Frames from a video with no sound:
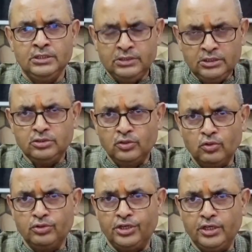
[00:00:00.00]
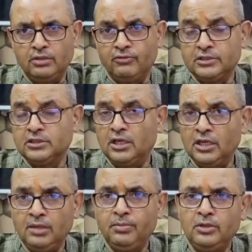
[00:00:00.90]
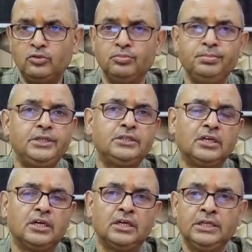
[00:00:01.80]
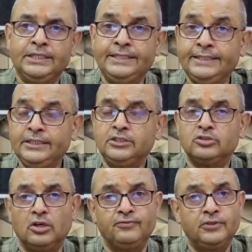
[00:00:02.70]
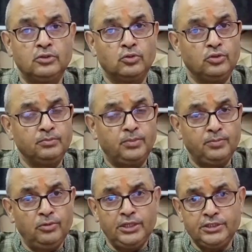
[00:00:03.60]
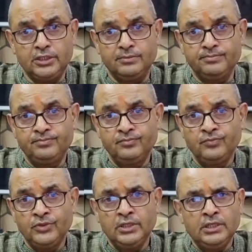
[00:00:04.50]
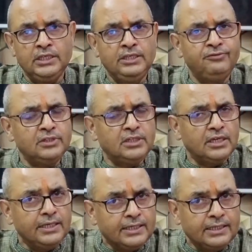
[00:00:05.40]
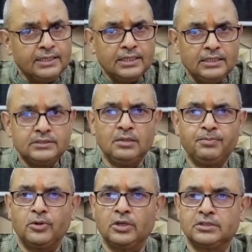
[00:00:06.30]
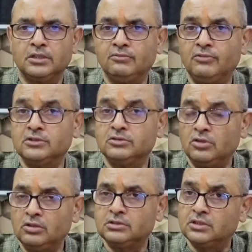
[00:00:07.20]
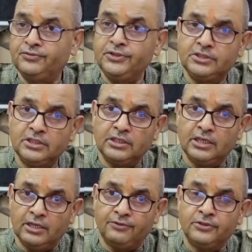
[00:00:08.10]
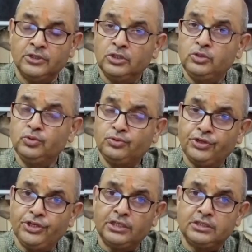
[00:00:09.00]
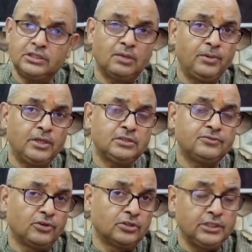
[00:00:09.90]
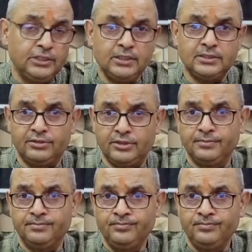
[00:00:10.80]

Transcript: This growth rate was unable to meet the needs of the growing population. Even the agriculture production was not sufficient enough to create surplus for the industry.